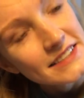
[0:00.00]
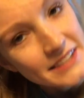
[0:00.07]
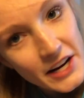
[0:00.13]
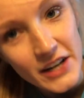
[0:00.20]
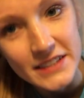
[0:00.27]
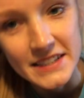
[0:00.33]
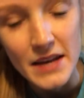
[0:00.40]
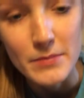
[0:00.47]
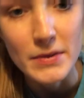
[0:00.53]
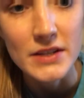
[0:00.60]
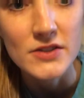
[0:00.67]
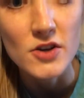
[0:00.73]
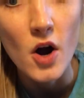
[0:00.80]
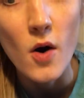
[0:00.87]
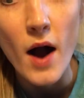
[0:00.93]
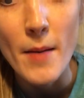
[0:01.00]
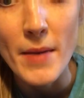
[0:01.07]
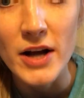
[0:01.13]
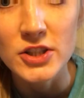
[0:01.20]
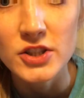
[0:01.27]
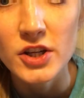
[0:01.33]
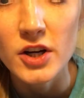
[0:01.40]
Sarah sent me. So I'm
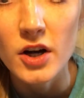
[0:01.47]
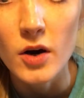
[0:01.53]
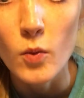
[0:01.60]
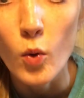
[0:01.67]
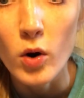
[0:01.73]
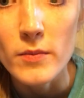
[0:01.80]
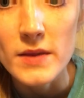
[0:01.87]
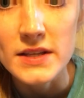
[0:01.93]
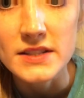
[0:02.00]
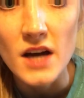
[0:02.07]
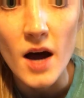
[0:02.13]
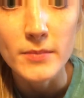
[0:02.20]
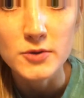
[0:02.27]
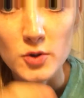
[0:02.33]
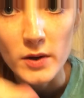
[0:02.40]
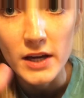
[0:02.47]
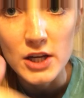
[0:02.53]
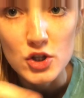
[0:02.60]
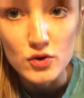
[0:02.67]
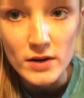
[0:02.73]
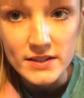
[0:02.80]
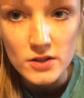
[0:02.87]
actually gonna warm this up so it
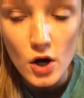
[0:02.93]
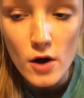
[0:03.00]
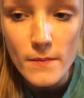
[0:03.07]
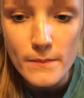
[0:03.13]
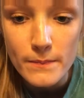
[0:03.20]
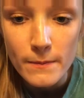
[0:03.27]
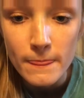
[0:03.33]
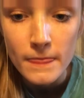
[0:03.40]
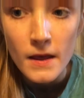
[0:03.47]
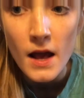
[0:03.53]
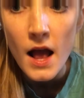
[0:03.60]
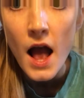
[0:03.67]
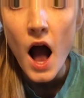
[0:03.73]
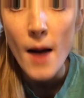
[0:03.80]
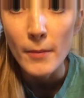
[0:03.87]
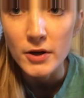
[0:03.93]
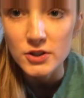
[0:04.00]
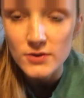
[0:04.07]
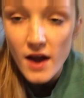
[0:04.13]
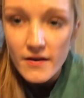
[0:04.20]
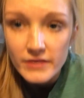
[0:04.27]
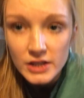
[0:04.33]
can drizzle. I'm
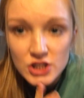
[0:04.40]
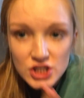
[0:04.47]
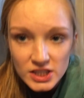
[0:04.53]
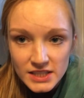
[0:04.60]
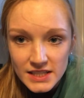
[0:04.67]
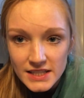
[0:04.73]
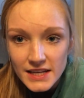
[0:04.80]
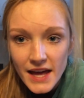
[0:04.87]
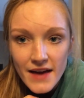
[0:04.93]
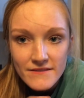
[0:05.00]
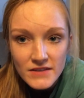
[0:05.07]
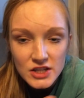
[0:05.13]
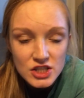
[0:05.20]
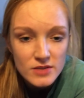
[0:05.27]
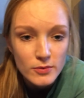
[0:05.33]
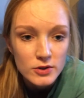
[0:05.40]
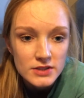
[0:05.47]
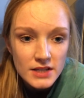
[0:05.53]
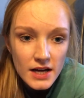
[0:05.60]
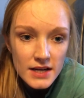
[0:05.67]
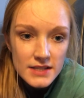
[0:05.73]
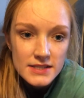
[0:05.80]
also having chicken and vegetables
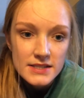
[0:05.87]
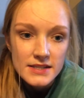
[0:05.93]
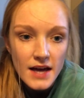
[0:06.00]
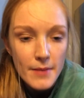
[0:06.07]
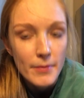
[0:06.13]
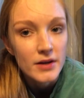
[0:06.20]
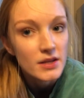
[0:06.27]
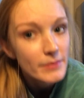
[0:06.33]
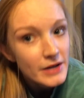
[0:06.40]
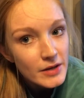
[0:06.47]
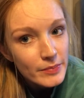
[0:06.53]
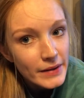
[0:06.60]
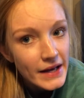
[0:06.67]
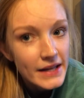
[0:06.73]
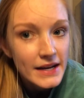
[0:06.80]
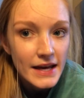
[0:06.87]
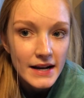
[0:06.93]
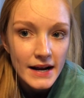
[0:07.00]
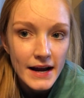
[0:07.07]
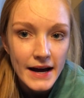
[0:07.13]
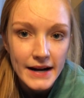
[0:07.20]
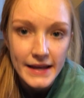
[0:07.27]
because I'm on the meal plan
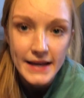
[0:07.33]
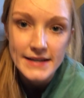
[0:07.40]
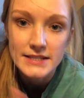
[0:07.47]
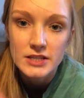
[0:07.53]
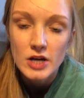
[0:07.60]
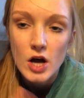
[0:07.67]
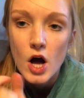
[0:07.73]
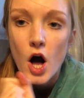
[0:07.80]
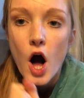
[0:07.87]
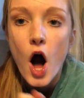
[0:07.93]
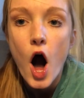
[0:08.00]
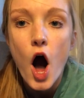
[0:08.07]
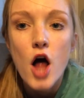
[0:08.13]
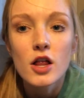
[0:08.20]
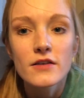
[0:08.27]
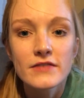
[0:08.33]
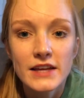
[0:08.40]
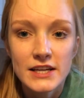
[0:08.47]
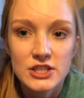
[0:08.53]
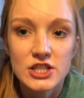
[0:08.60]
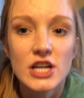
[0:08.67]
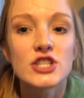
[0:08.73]
and I gotta get all of
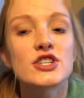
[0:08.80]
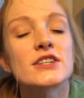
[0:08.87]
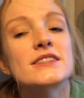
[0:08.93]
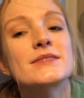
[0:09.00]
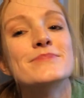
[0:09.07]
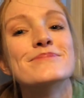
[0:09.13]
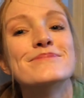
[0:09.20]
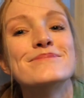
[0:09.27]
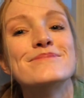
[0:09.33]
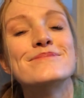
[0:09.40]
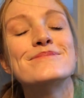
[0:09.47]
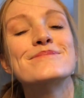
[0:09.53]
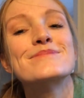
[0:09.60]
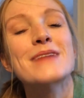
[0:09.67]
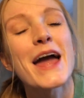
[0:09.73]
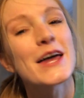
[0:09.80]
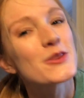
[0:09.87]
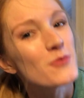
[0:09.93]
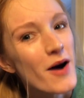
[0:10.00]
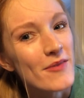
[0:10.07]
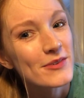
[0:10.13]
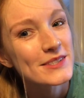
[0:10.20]
the exchanges and
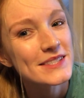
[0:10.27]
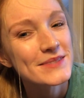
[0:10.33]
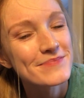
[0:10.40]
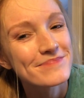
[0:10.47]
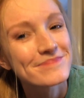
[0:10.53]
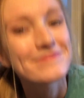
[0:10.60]
the waffles.